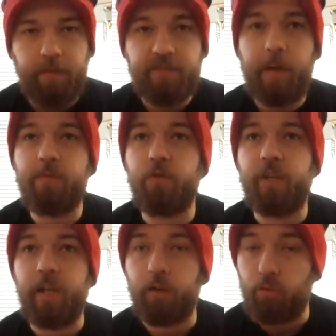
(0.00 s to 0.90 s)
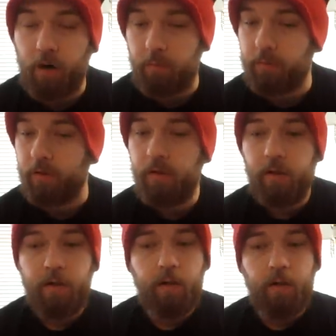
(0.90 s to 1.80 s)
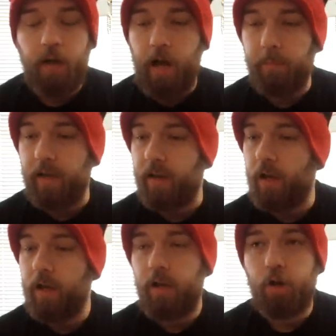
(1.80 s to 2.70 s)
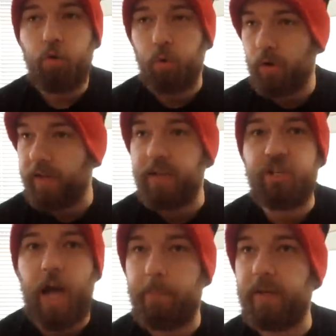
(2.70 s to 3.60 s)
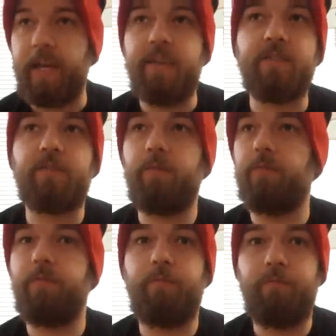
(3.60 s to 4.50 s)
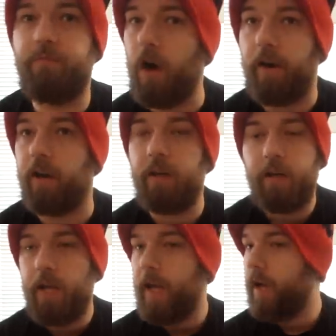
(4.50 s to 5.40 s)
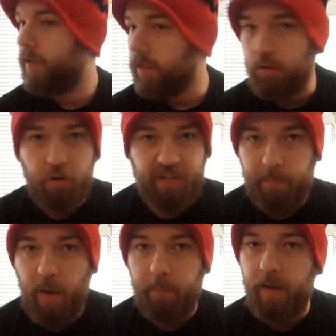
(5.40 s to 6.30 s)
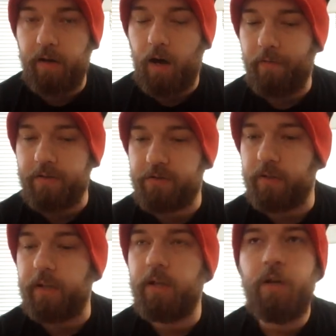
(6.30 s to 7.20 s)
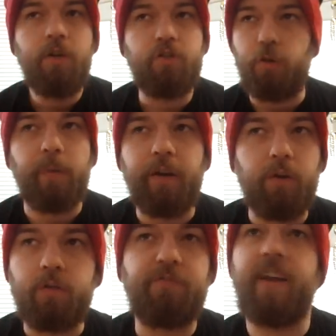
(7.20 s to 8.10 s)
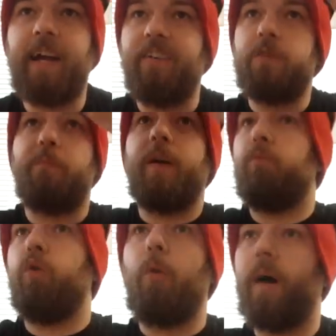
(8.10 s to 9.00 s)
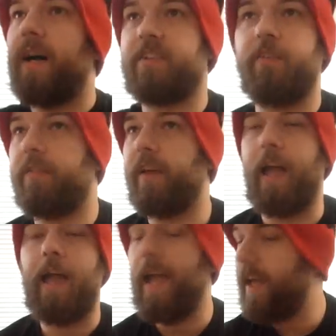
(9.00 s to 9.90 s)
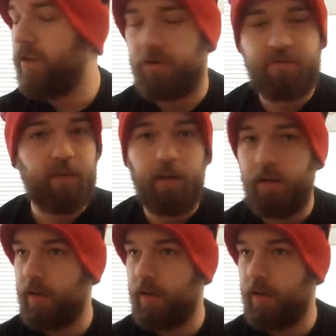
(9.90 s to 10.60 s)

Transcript: this game is looking incredible. I mean, quirky, Japanese, fun. looks like Pikmin, obviously. Superheroes fighting on these big robots and everything. It, it looks,